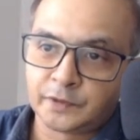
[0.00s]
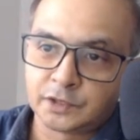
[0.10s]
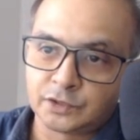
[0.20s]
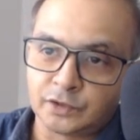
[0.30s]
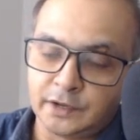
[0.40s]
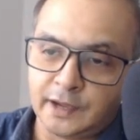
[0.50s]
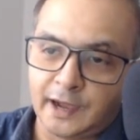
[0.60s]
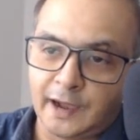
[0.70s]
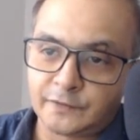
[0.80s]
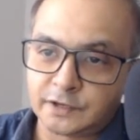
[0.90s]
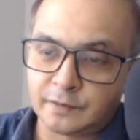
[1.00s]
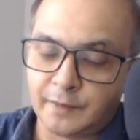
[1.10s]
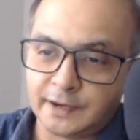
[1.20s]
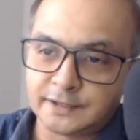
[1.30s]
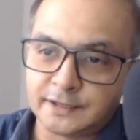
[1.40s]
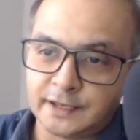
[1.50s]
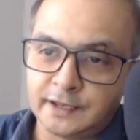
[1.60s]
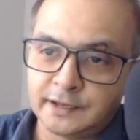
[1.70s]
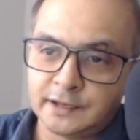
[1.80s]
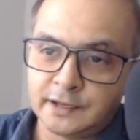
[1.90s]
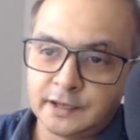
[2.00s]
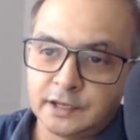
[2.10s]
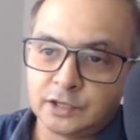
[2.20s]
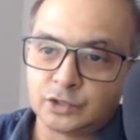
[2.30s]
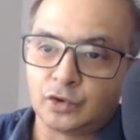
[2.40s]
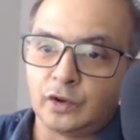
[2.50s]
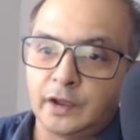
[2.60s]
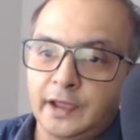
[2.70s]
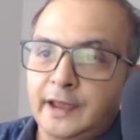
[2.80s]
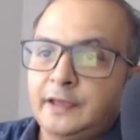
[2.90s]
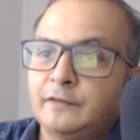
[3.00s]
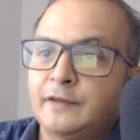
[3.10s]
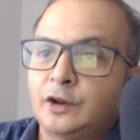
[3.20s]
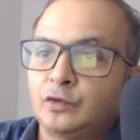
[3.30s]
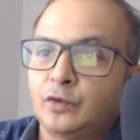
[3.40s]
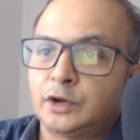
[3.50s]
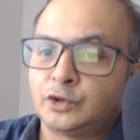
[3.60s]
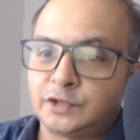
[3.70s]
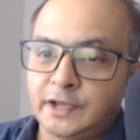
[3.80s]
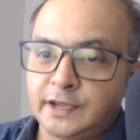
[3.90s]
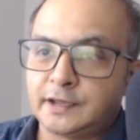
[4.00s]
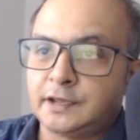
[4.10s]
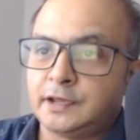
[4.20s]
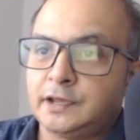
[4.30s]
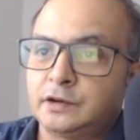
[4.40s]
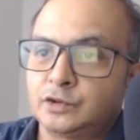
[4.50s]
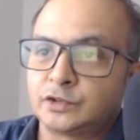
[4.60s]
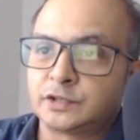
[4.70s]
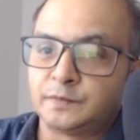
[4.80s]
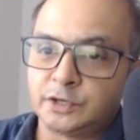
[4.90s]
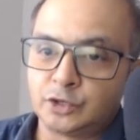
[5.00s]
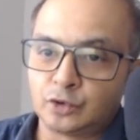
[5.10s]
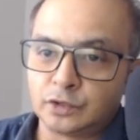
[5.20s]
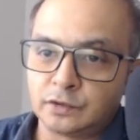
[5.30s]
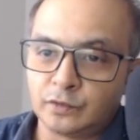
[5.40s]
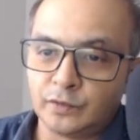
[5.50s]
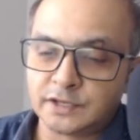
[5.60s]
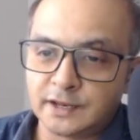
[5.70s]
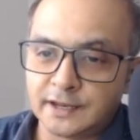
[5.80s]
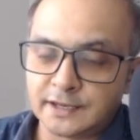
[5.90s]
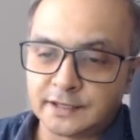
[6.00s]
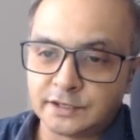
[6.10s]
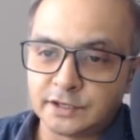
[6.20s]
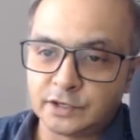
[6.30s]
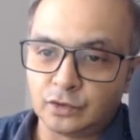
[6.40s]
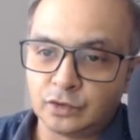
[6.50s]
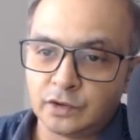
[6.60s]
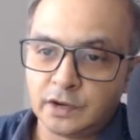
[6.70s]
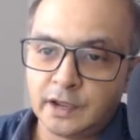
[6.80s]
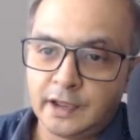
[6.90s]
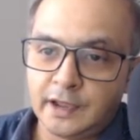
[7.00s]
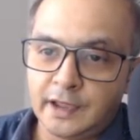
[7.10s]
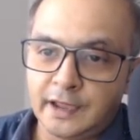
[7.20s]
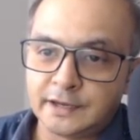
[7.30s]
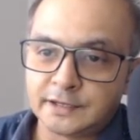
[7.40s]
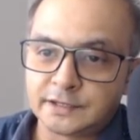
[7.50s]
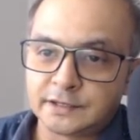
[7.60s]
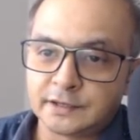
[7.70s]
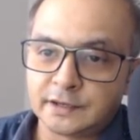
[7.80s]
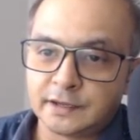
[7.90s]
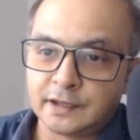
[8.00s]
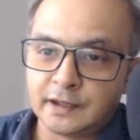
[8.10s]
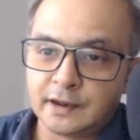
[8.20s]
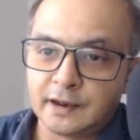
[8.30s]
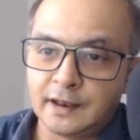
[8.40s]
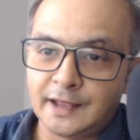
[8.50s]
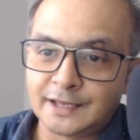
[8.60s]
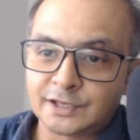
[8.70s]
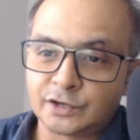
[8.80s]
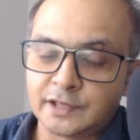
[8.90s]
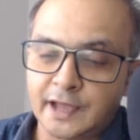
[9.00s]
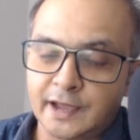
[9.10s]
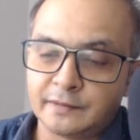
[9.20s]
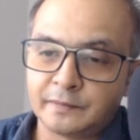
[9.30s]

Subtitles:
sorry, after minus e. So any value what you take here to substitute, which is less than 0, it is lesser than